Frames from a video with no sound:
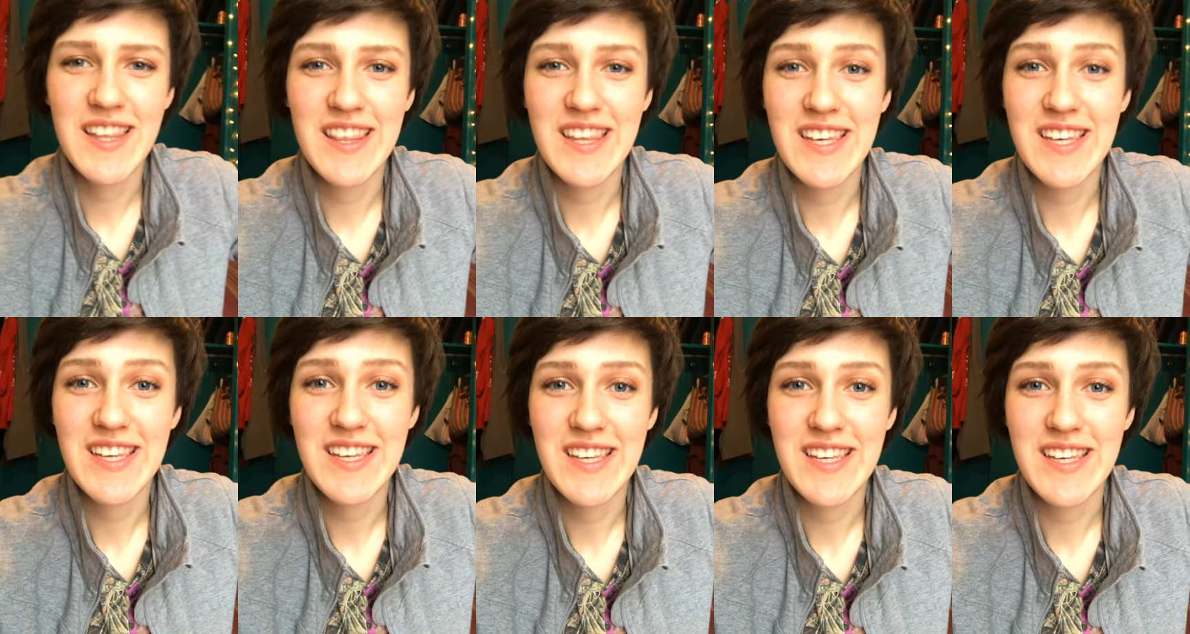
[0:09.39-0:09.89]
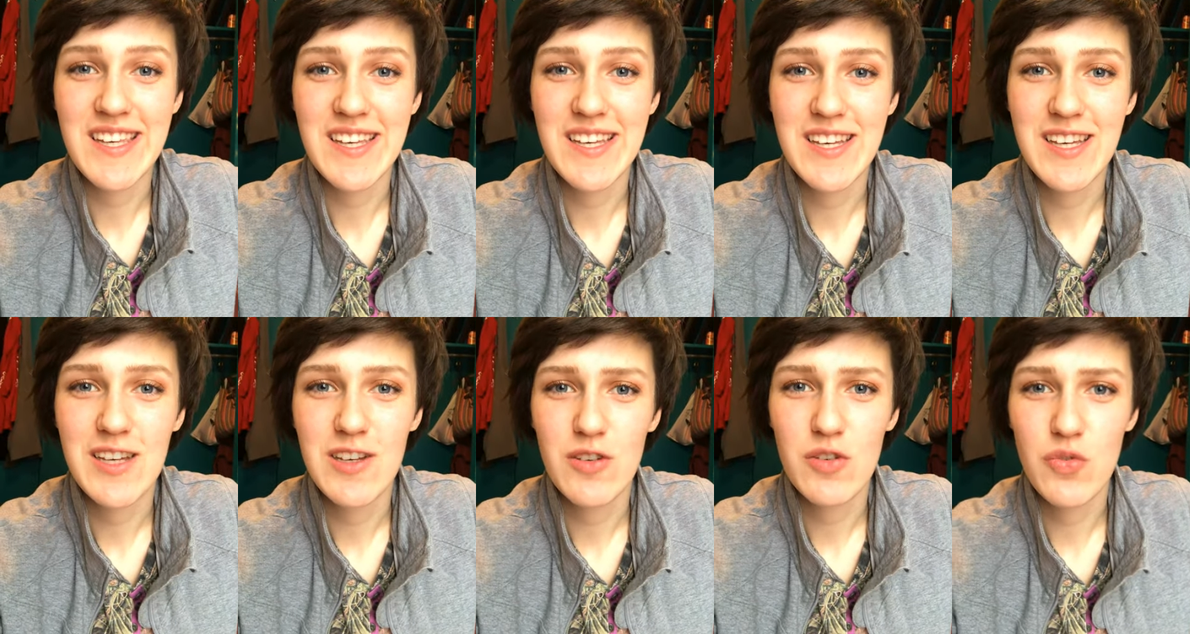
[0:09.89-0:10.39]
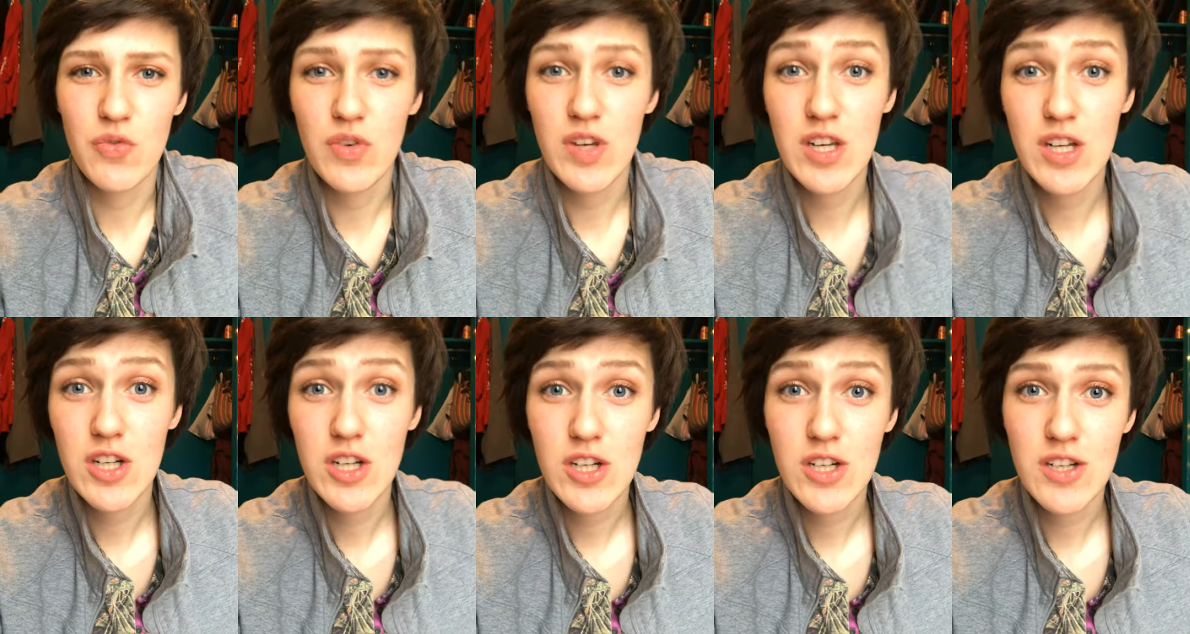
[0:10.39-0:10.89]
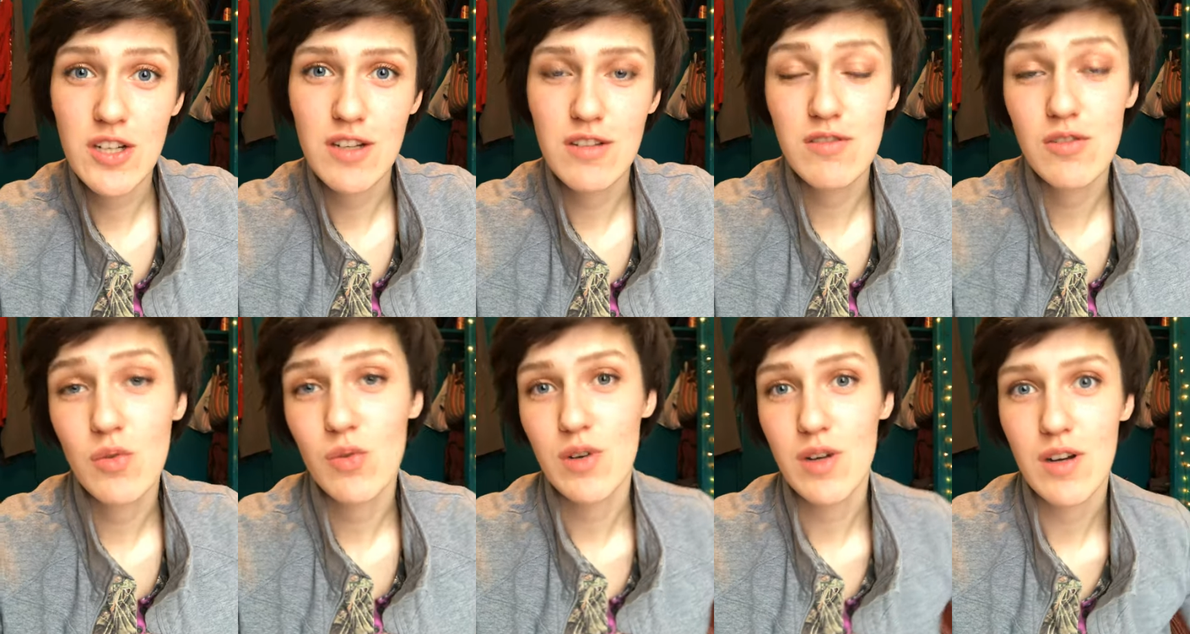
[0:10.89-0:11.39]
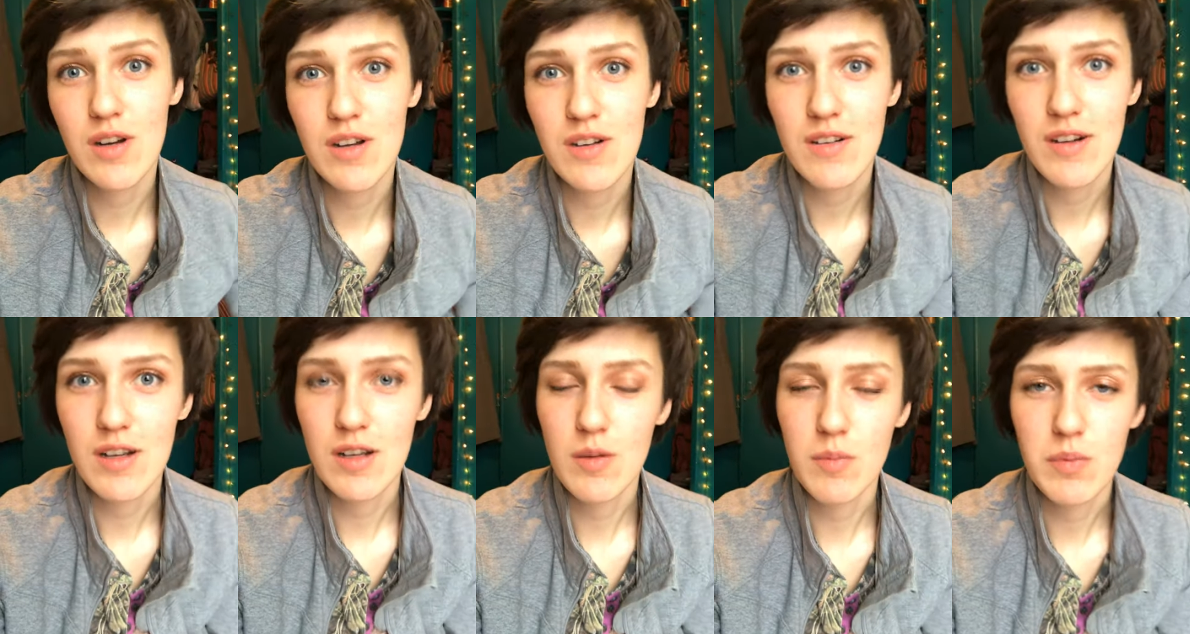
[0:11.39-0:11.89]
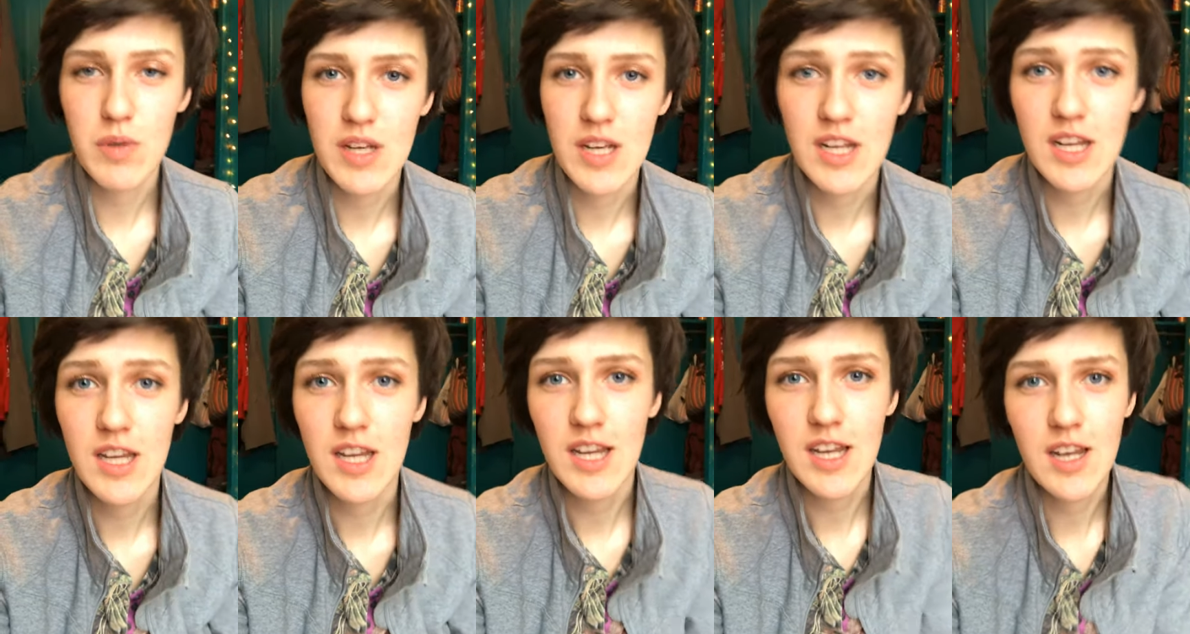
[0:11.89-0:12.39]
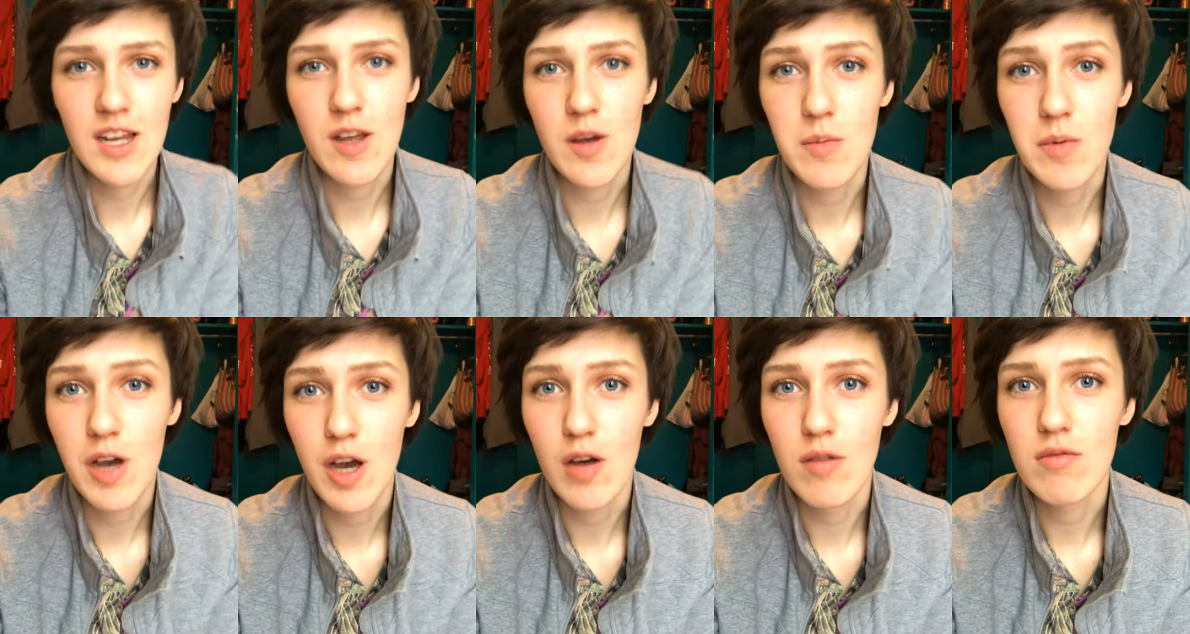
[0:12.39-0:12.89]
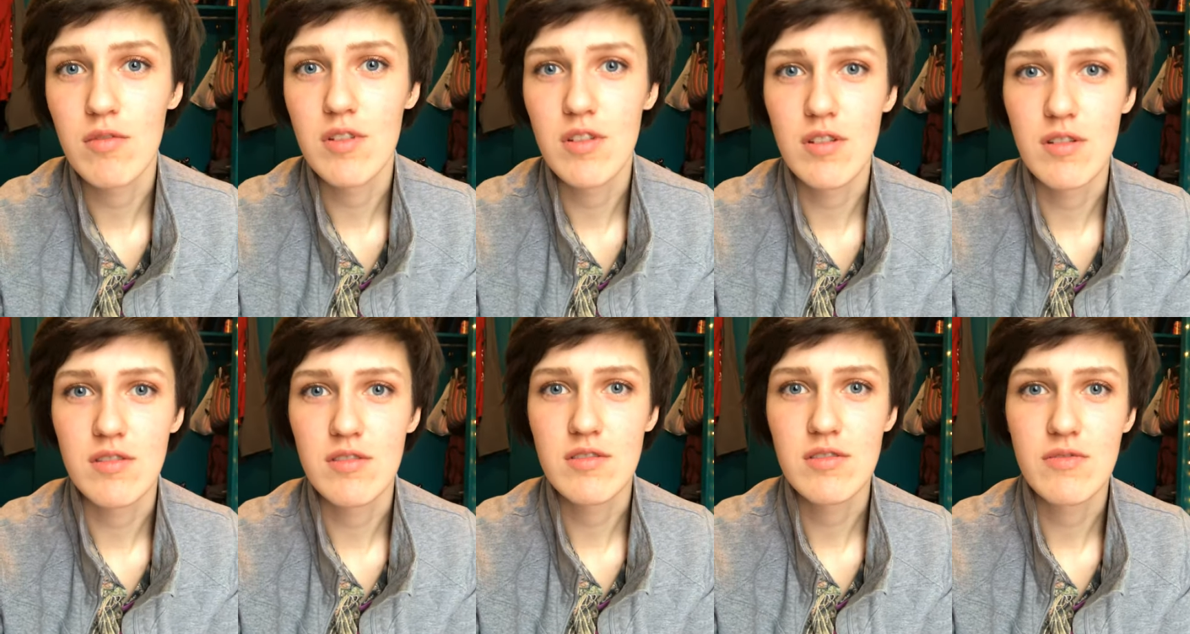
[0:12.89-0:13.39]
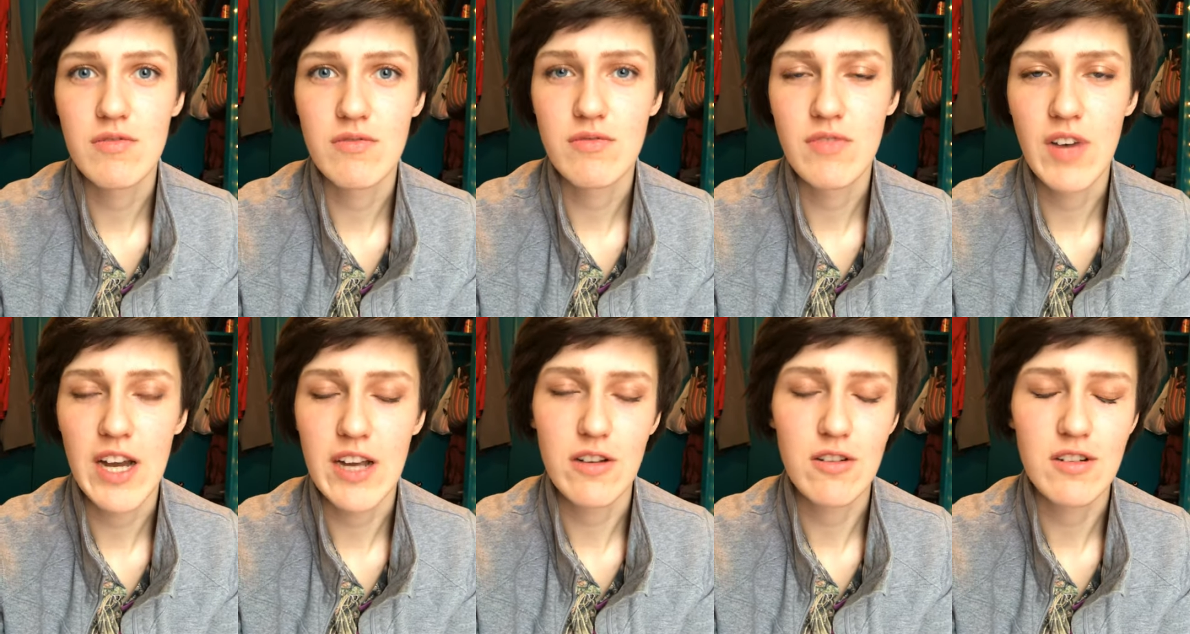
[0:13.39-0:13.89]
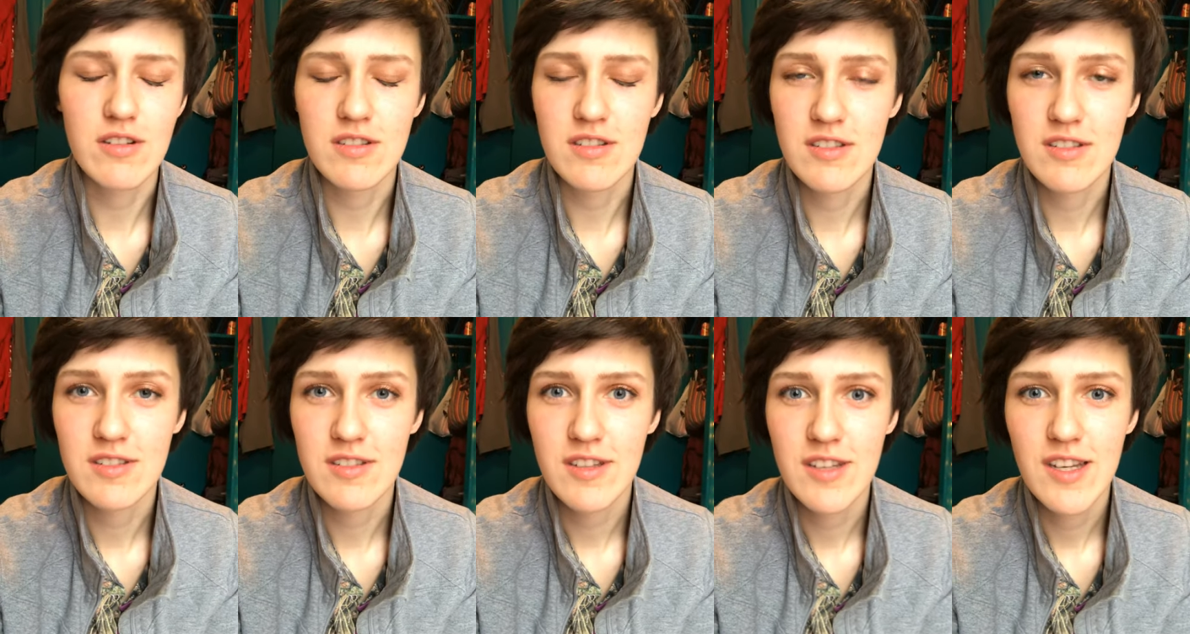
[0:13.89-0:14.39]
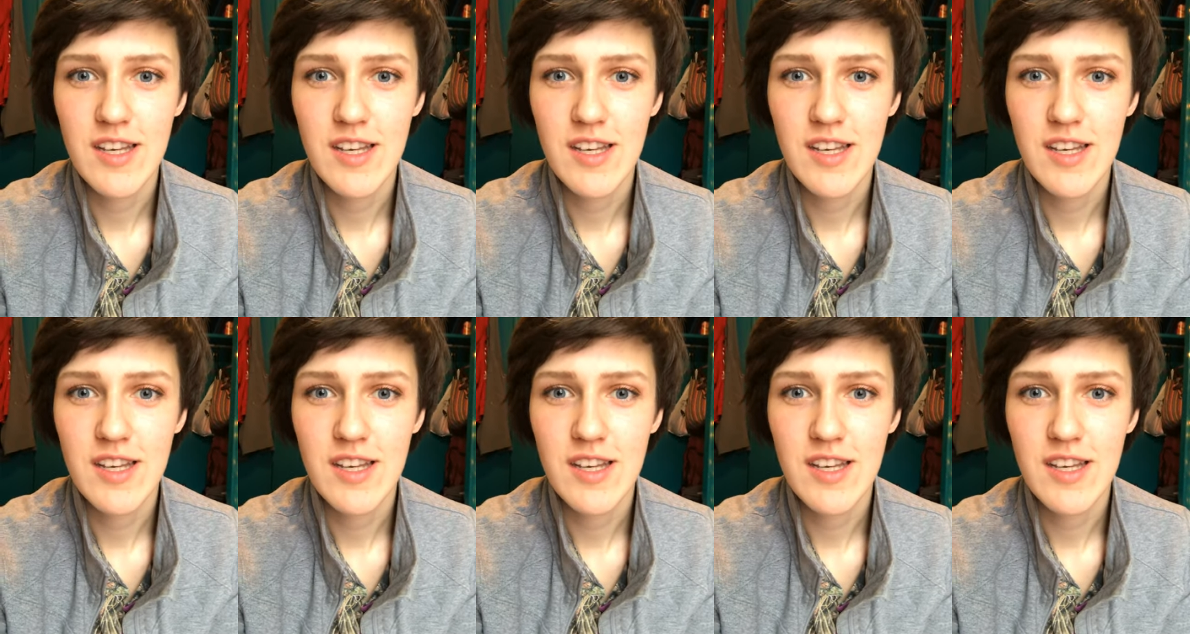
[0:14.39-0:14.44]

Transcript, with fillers: the fear that's going on around the planet about this virus.